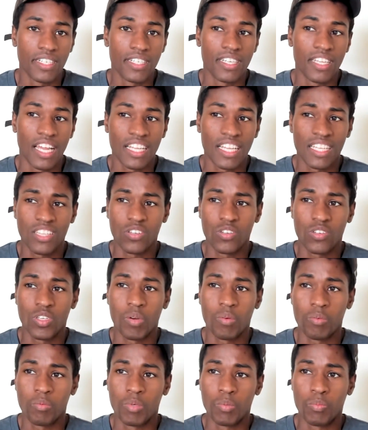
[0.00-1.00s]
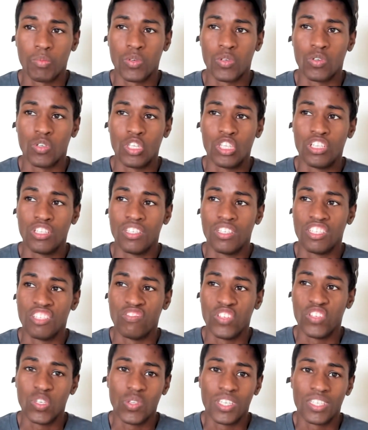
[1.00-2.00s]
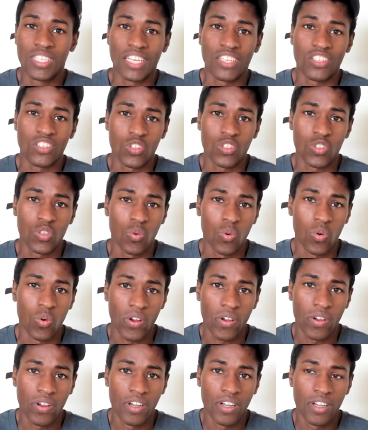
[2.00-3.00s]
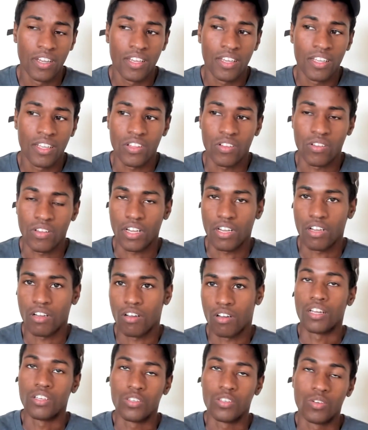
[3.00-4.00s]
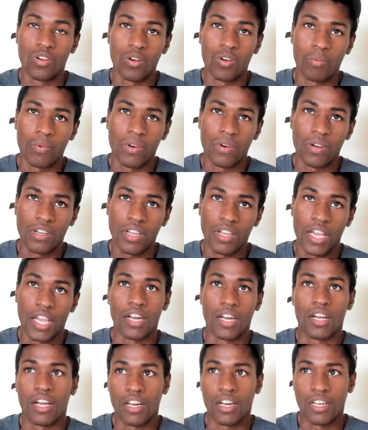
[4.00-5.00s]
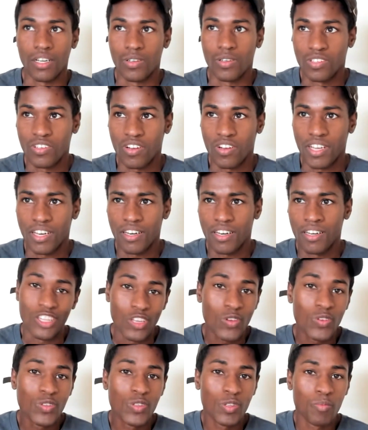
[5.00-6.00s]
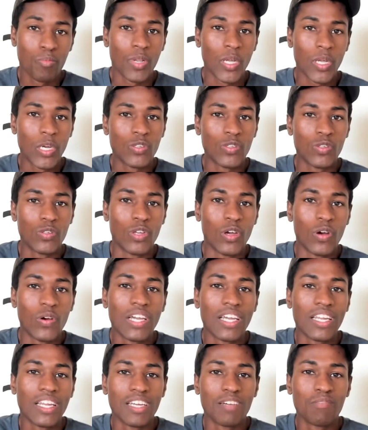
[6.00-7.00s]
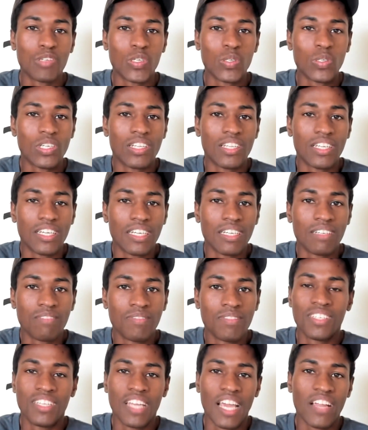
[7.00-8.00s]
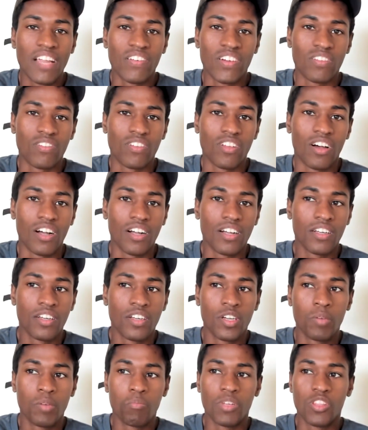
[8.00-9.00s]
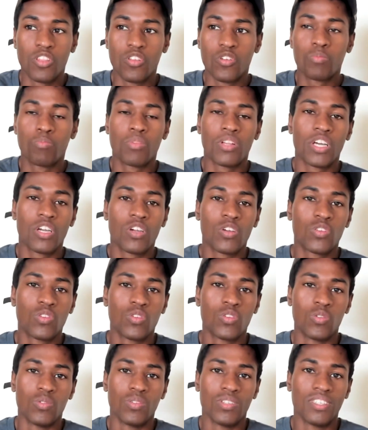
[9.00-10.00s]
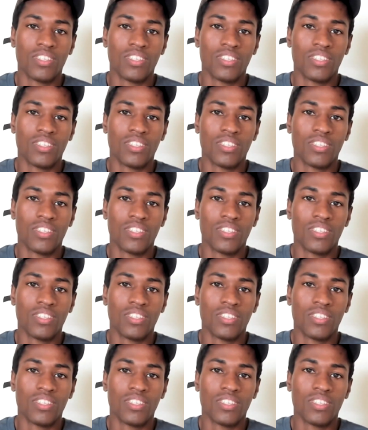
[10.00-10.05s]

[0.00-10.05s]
And I think there's so many people who view this as a chore. They're like, oh, I gotta do homework and I gotta go train. Those are the players who don't end up usually staying very long. But those players who